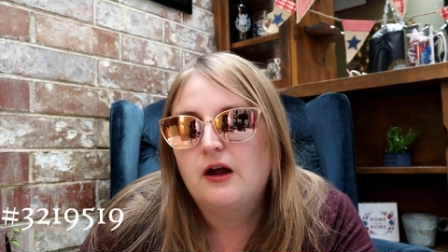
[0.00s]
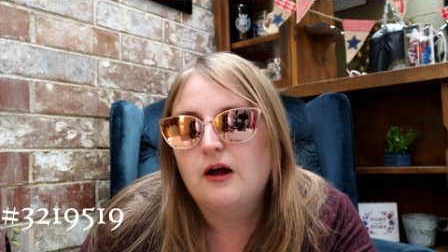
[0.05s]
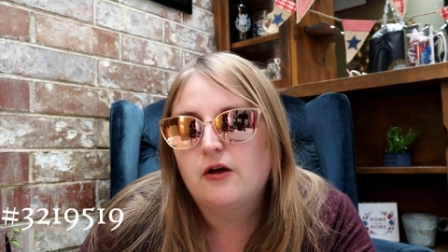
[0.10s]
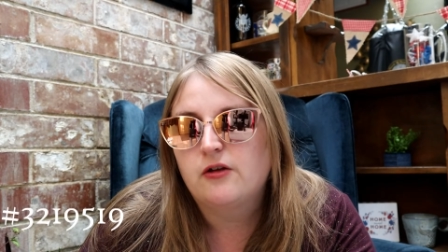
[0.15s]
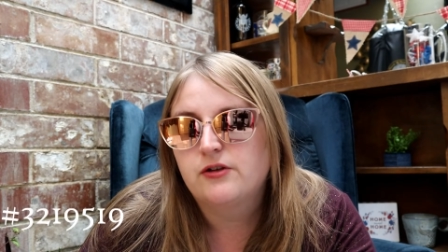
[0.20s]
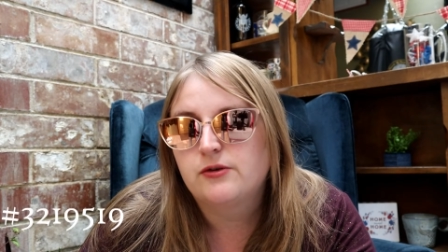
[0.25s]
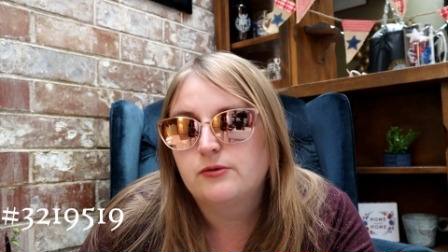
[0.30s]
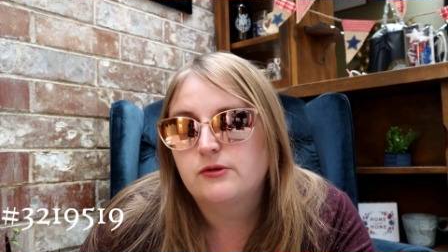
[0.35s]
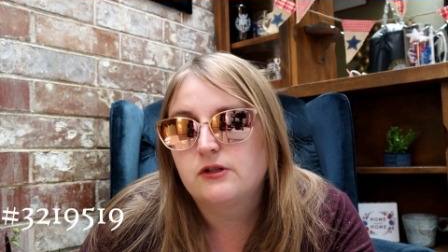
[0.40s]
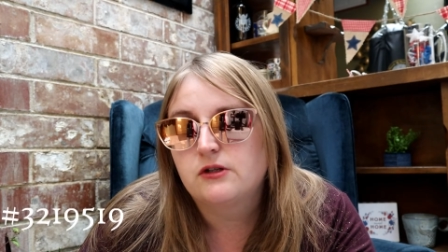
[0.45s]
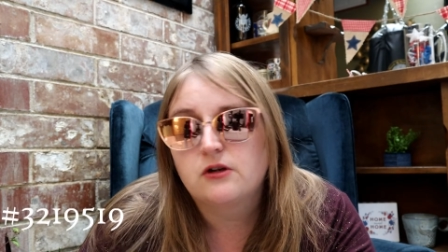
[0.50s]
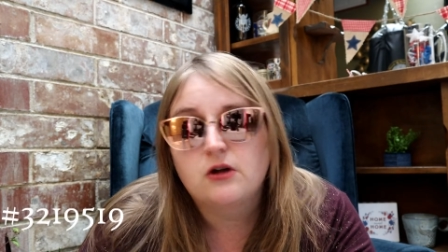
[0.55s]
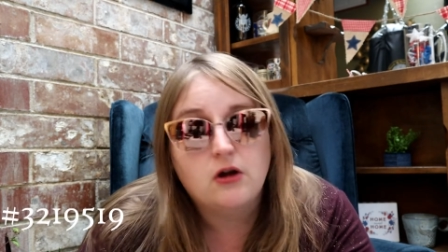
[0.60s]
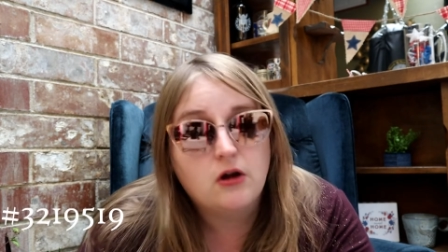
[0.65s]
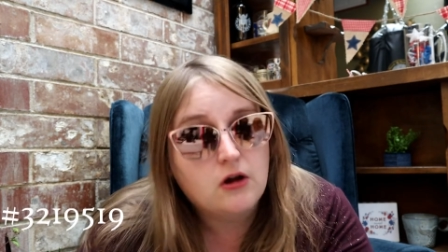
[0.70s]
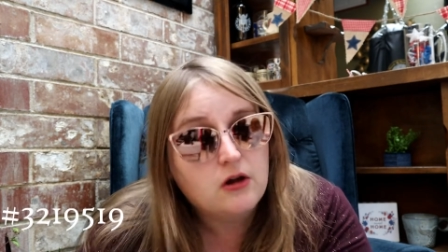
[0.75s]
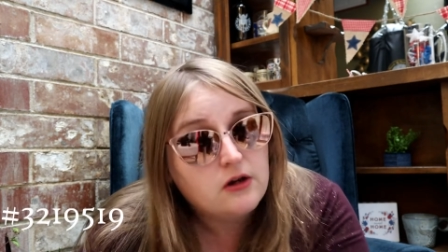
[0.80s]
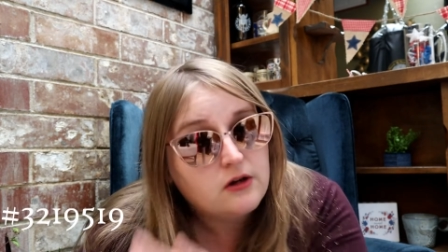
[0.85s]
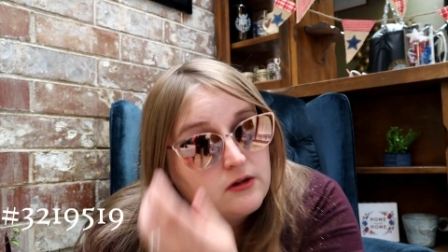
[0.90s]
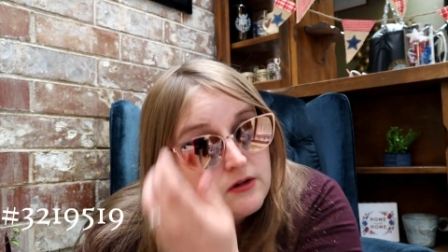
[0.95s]
how they would look
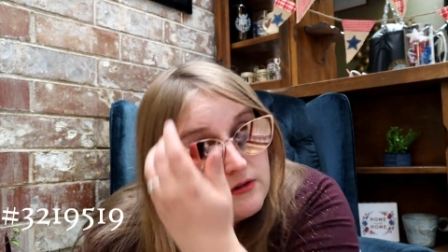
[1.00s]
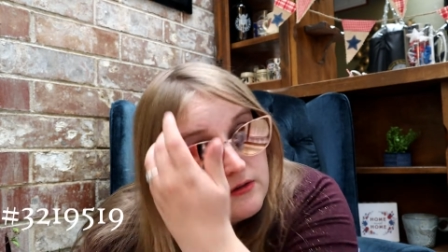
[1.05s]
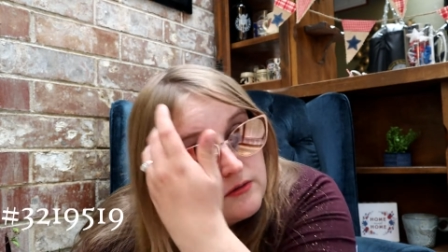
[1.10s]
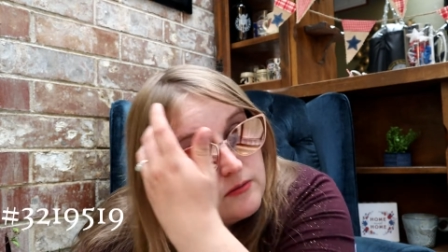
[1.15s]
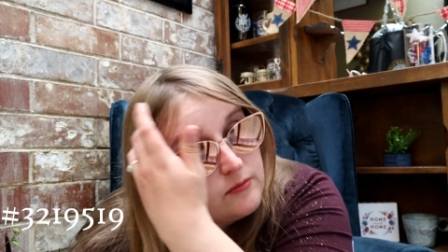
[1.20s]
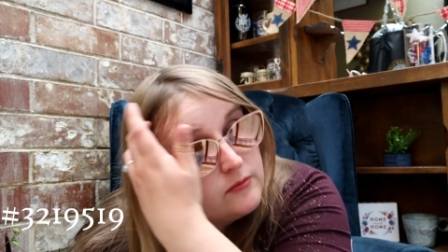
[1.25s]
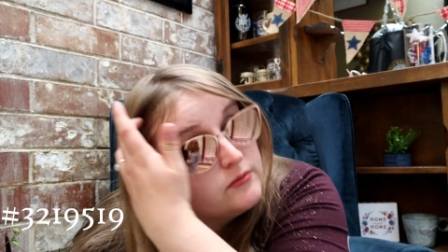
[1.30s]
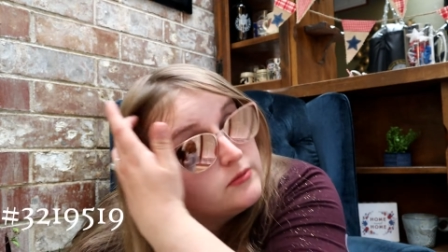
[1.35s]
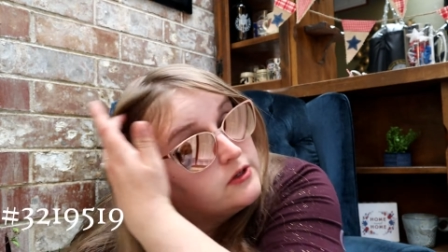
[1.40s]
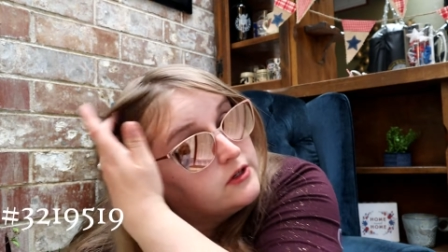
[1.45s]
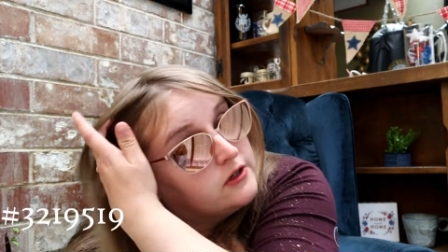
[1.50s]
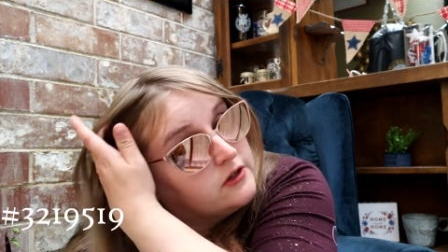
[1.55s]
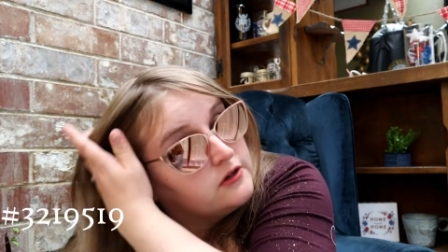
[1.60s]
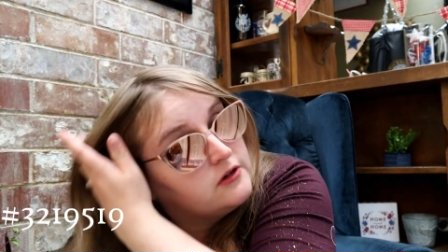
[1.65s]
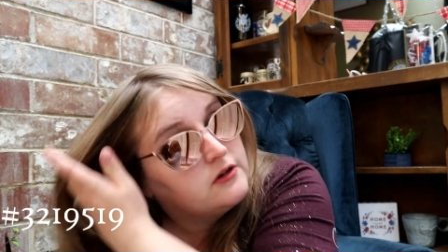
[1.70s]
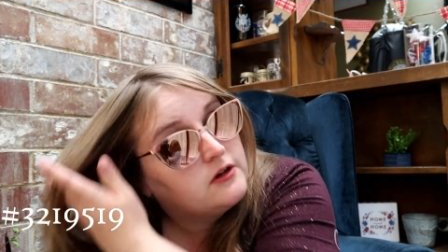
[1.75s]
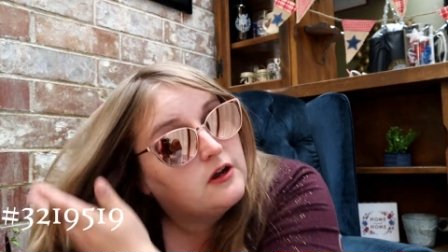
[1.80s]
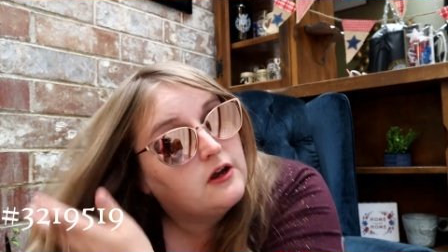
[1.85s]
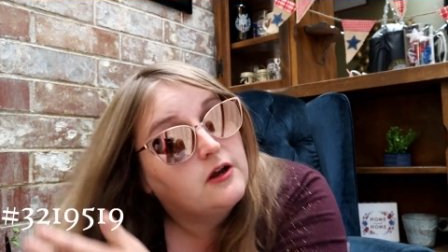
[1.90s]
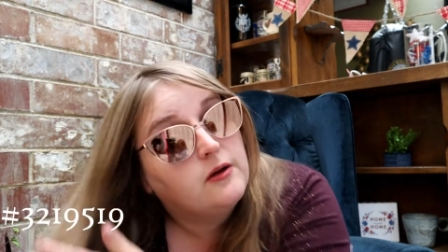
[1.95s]
on, but
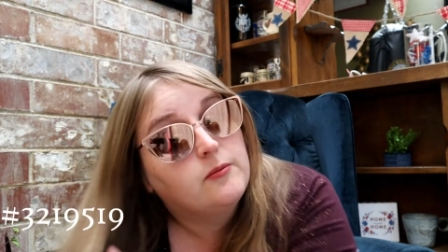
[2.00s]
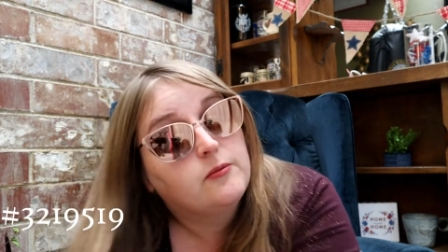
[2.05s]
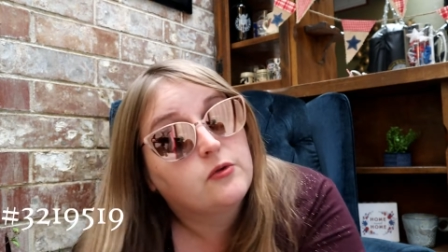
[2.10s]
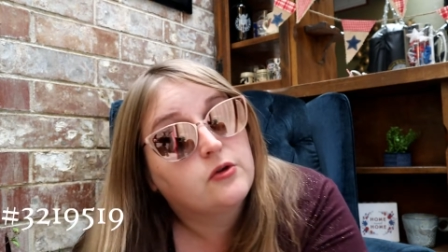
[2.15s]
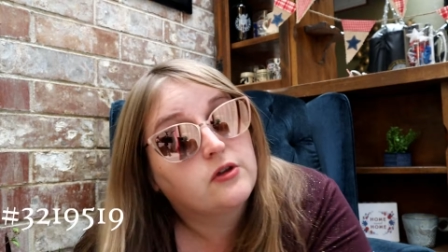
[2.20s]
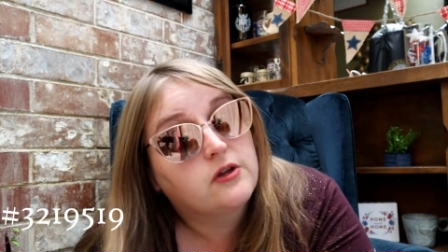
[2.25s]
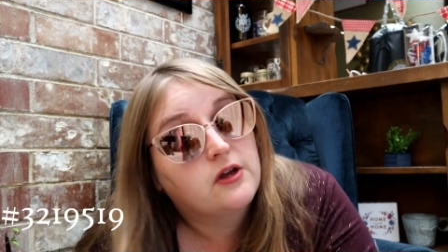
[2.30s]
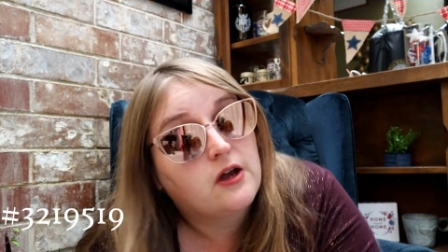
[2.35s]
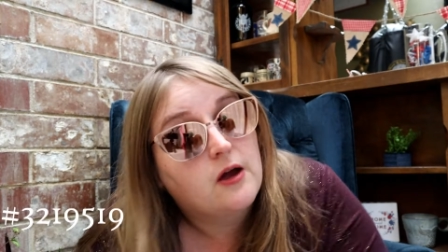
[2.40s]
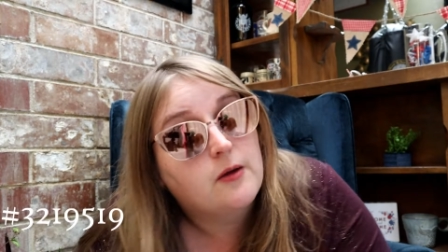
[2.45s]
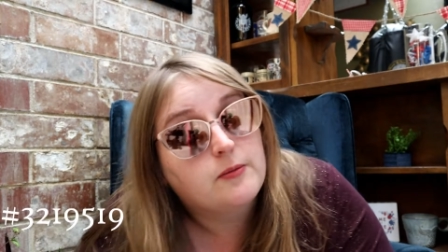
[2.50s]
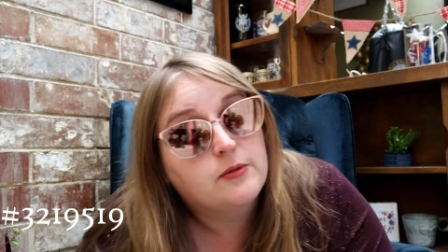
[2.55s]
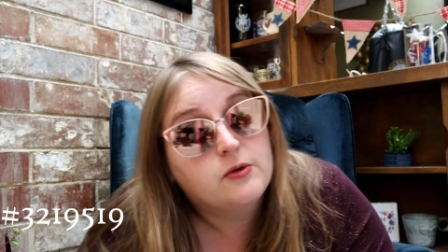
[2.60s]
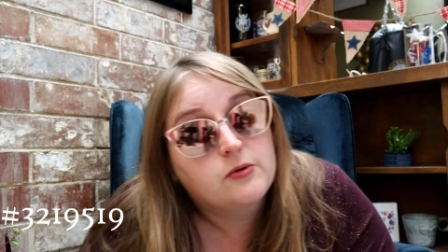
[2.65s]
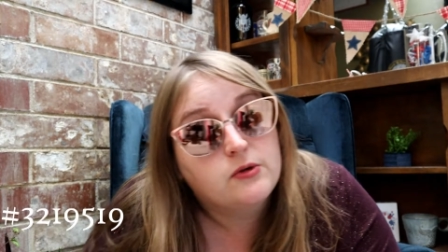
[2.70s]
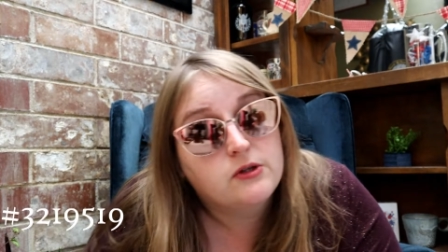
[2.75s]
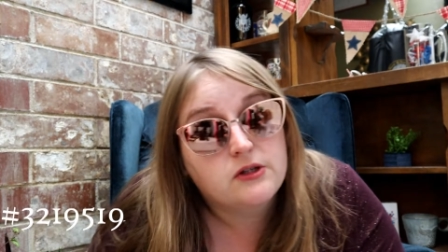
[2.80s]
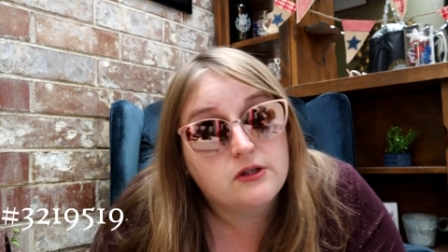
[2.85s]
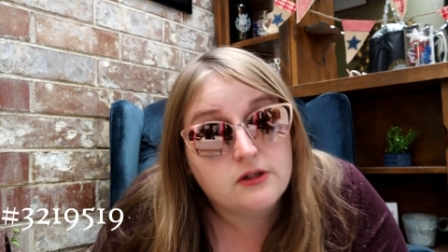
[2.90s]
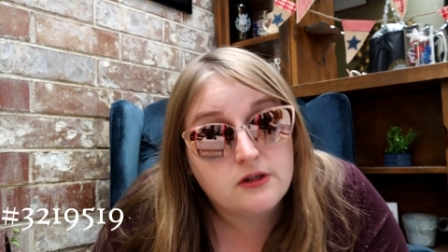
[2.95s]
I'm really happy
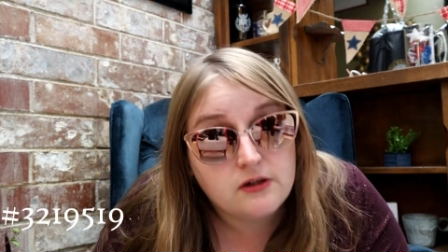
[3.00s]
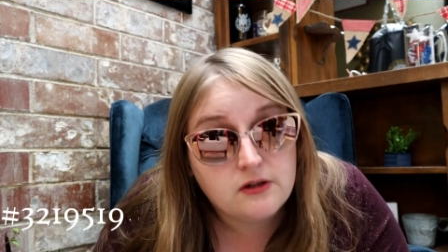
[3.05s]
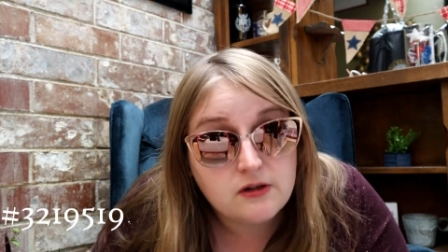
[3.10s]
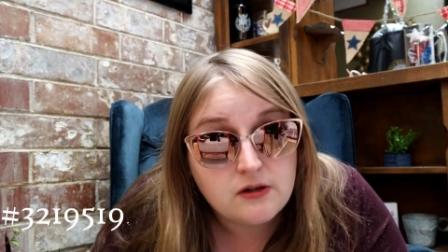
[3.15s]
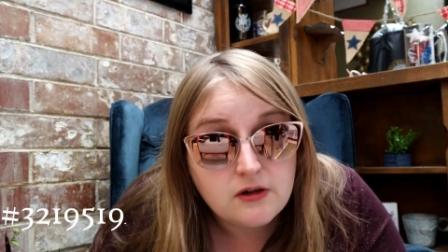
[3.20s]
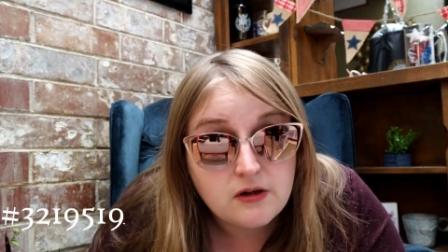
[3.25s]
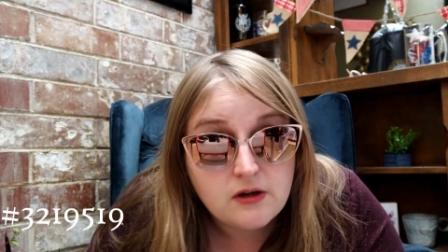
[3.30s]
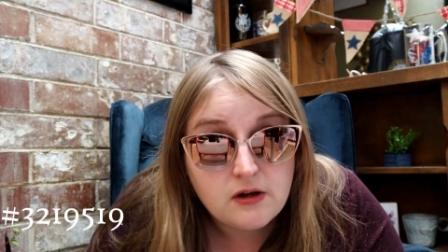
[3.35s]
with it.